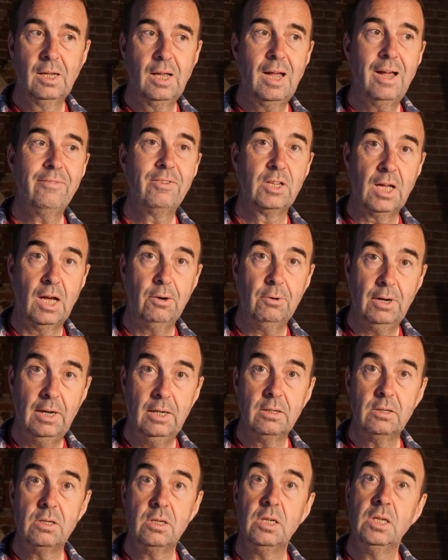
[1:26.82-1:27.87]
have a go
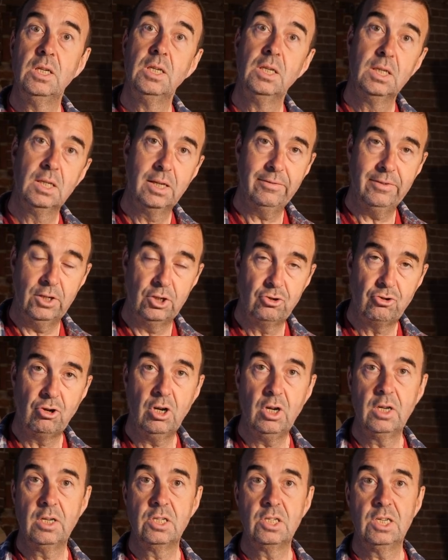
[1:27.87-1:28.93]
at, give it a
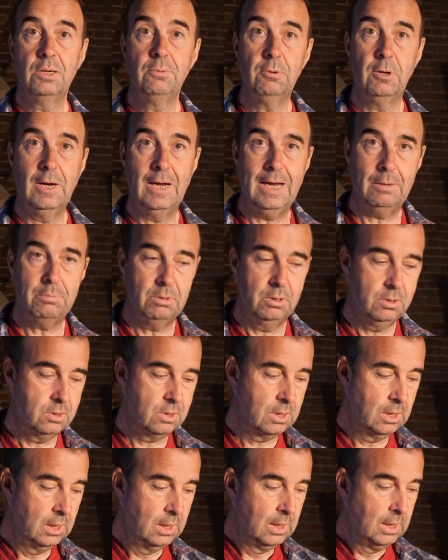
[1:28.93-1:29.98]
try, see what
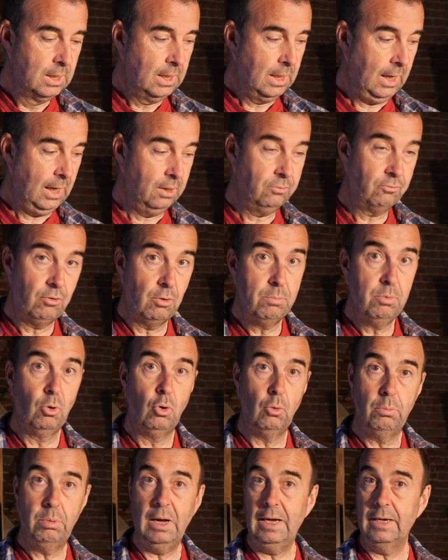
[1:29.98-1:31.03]
happens, and
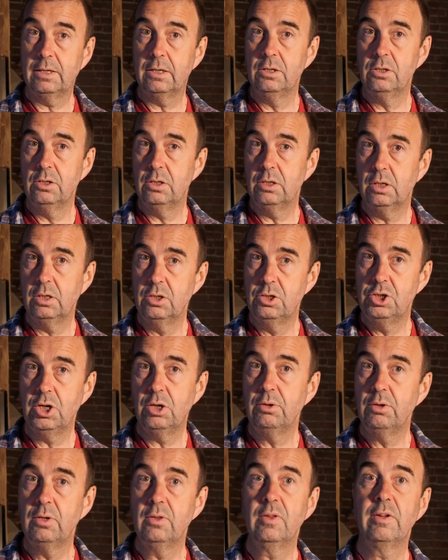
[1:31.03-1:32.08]
report back and show
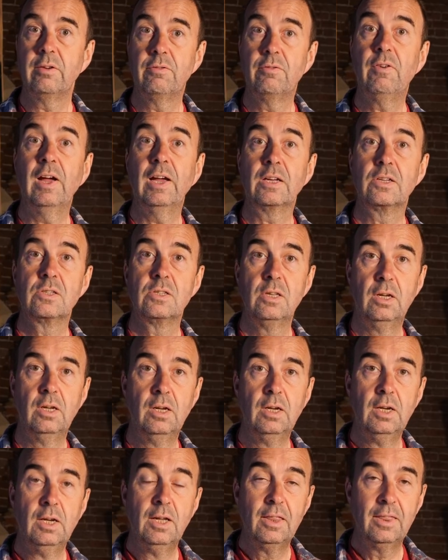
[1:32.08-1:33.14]
you the effects that
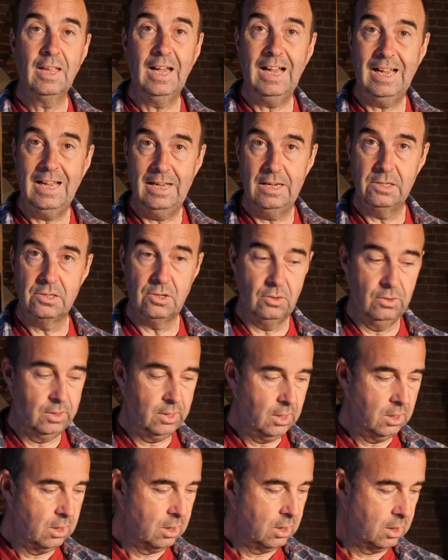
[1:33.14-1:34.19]
has on
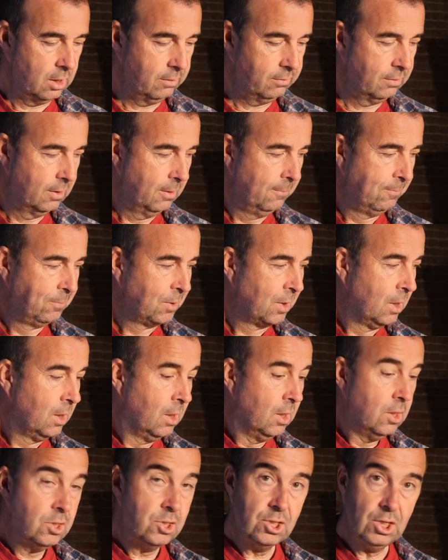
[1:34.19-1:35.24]
the hive.
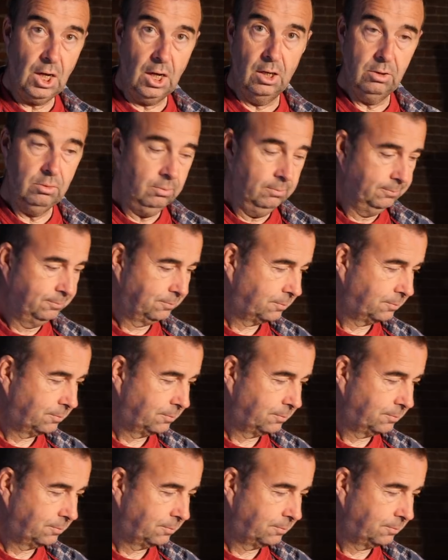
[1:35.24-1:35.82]
So,